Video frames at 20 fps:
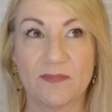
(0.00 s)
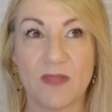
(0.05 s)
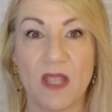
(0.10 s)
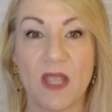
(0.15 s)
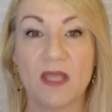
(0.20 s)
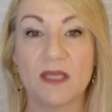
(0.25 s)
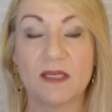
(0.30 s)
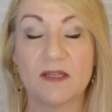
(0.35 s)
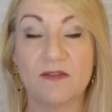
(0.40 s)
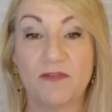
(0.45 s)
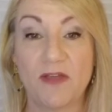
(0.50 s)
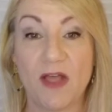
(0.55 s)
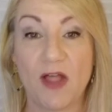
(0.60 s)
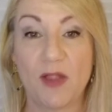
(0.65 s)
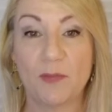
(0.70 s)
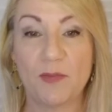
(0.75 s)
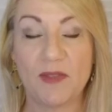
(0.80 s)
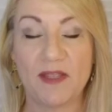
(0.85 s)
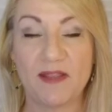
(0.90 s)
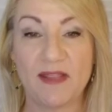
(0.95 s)

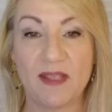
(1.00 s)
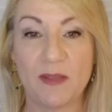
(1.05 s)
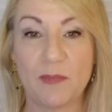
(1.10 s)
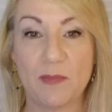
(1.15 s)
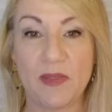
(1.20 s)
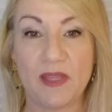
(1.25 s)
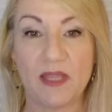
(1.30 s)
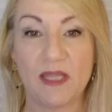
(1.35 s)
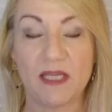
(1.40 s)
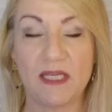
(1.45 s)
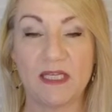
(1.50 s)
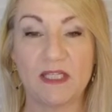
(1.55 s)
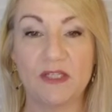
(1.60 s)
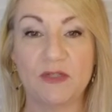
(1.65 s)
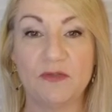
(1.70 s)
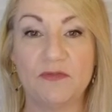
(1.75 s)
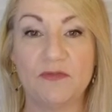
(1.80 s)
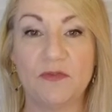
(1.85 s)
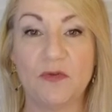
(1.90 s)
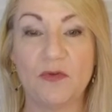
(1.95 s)
developing the ability to
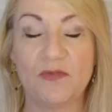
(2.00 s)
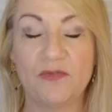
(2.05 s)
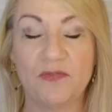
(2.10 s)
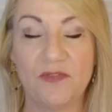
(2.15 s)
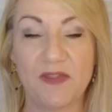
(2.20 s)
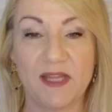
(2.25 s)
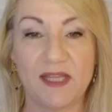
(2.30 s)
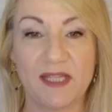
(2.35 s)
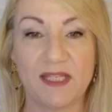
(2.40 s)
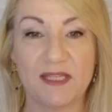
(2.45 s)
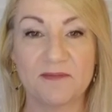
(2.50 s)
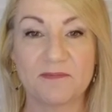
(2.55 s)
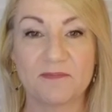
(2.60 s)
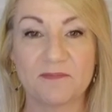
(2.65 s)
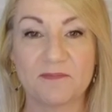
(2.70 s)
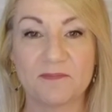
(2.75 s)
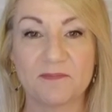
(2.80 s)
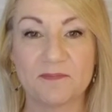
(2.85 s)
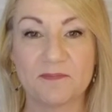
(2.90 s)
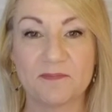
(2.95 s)
fulfill it,
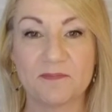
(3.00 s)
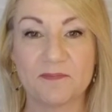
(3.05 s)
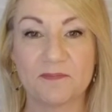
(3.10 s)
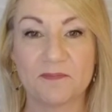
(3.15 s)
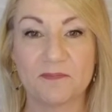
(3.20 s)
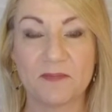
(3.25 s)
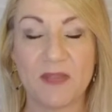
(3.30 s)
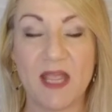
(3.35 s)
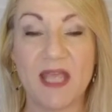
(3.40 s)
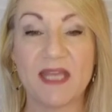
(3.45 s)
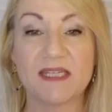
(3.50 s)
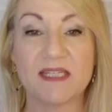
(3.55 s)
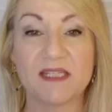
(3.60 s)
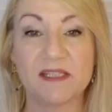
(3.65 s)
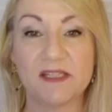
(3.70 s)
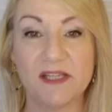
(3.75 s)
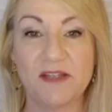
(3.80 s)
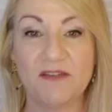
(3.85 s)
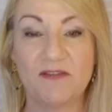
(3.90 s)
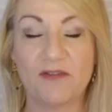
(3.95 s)
and
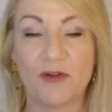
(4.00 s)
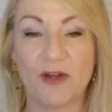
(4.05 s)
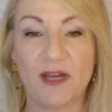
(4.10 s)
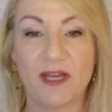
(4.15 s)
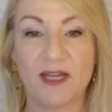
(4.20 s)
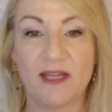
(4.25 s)
delivering